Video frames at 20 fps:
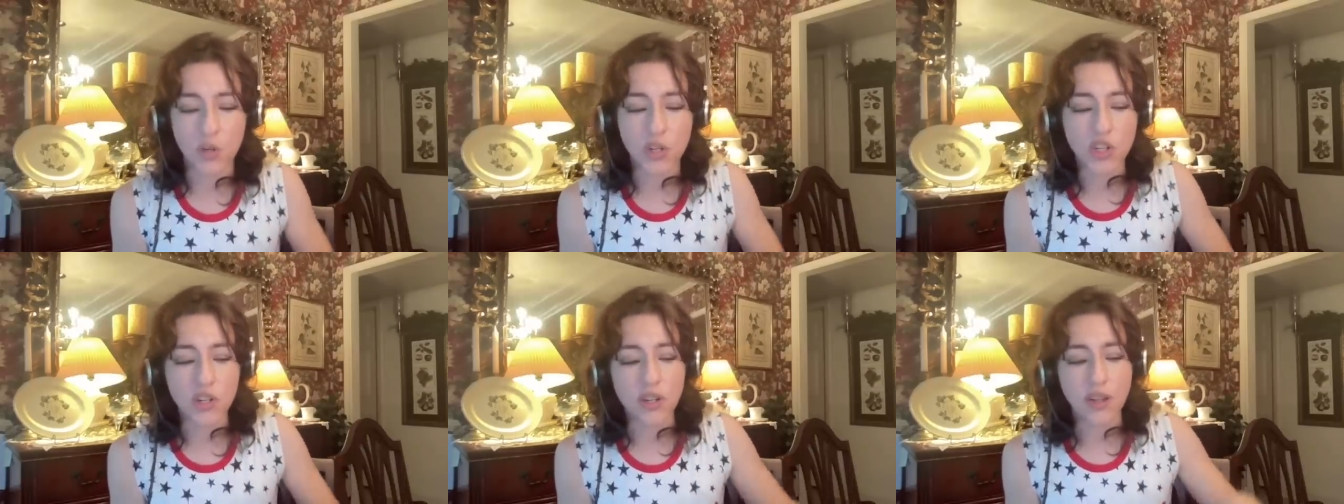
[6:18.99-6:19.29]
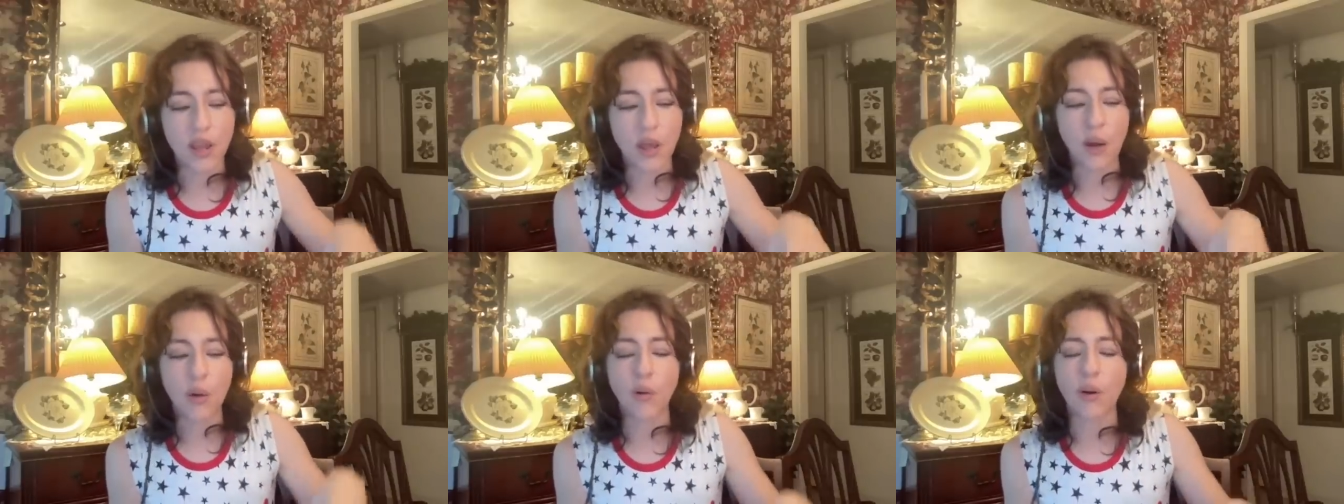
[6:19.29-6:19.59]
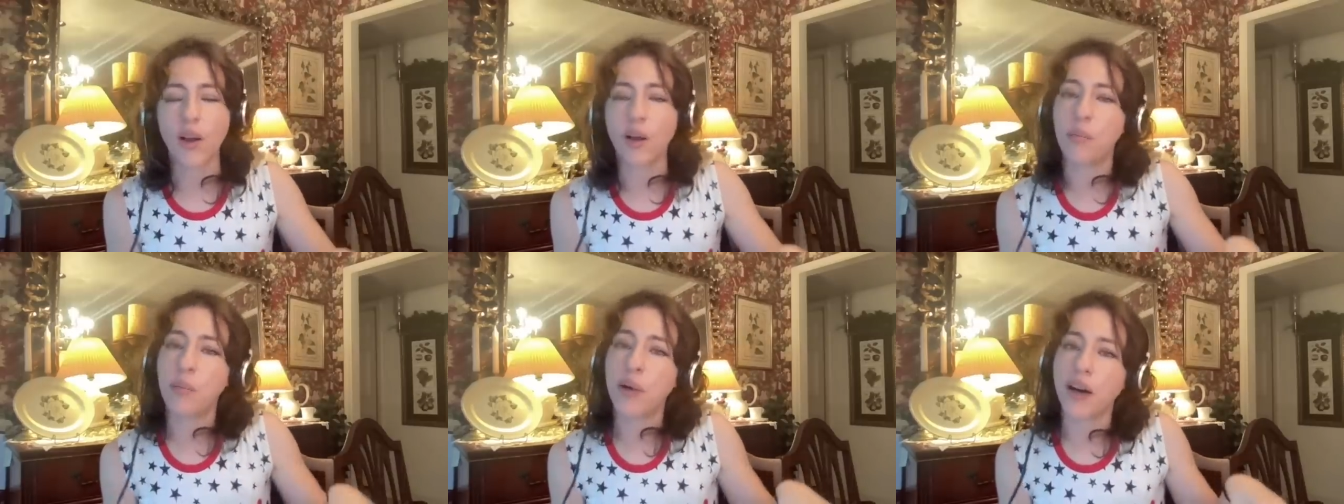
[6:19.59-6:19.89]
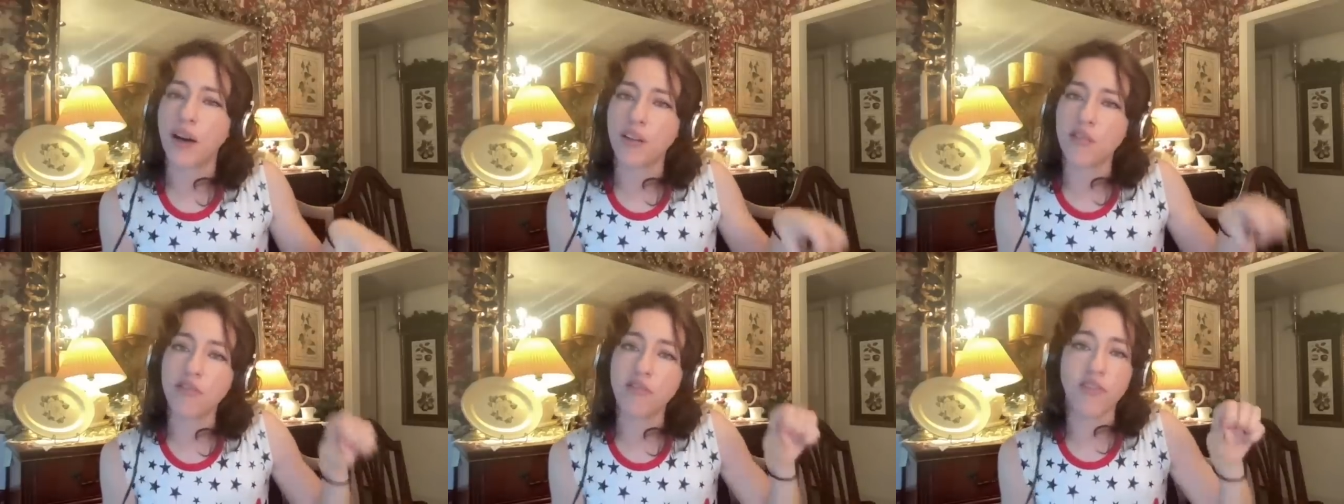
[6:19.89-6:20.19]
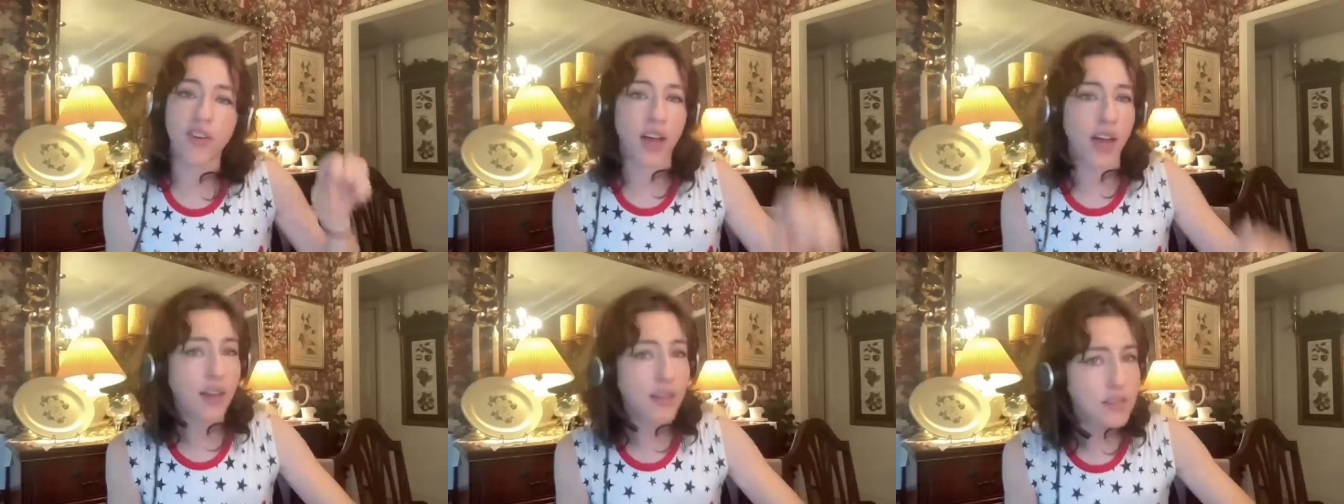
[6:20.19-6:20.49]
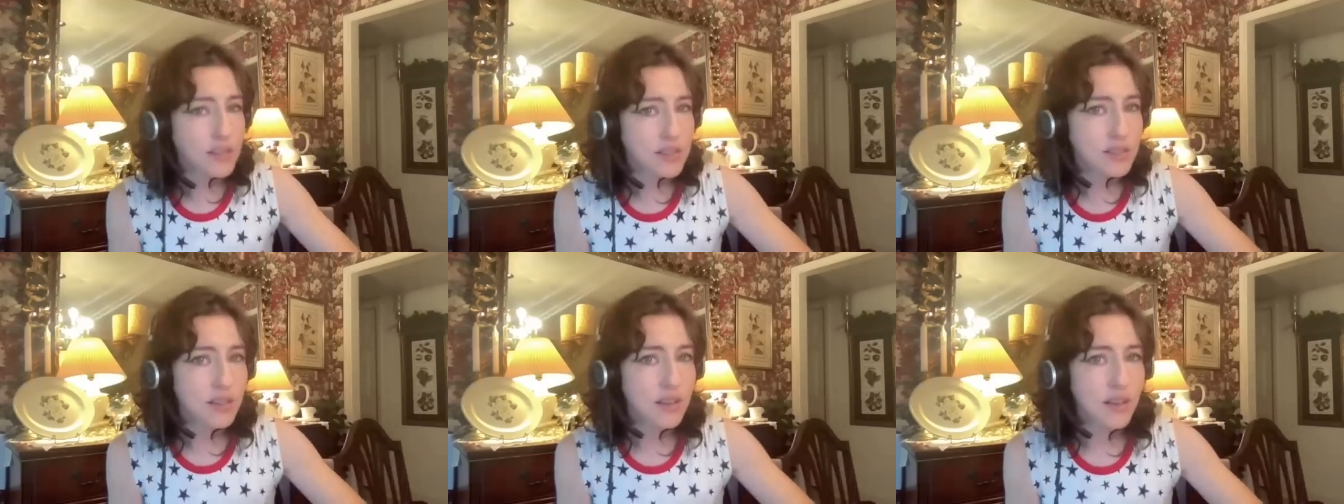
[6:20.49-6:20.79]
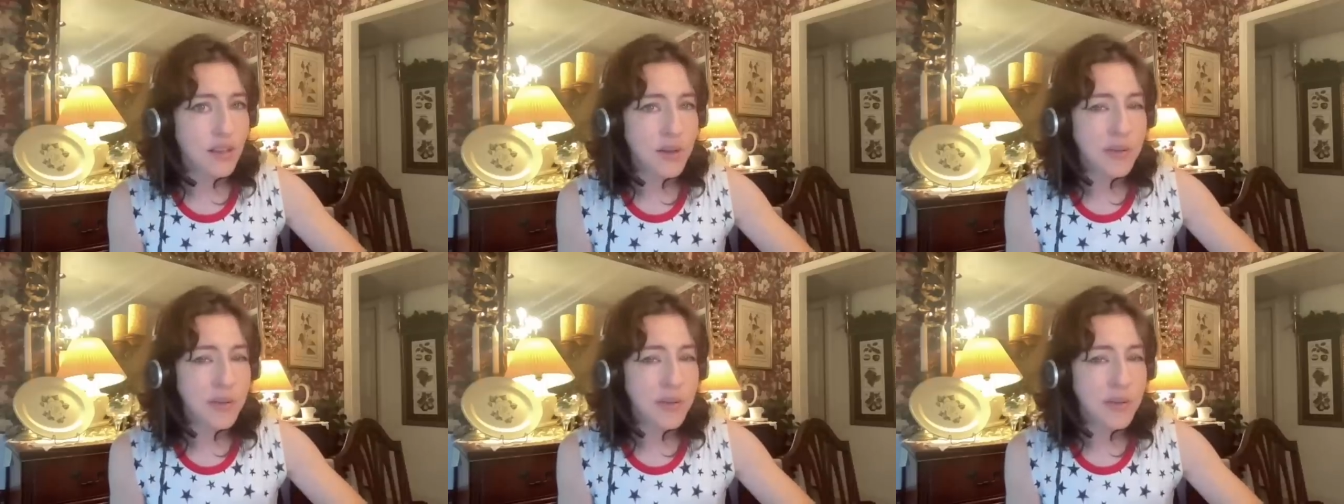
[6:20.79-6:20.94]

We should care about facts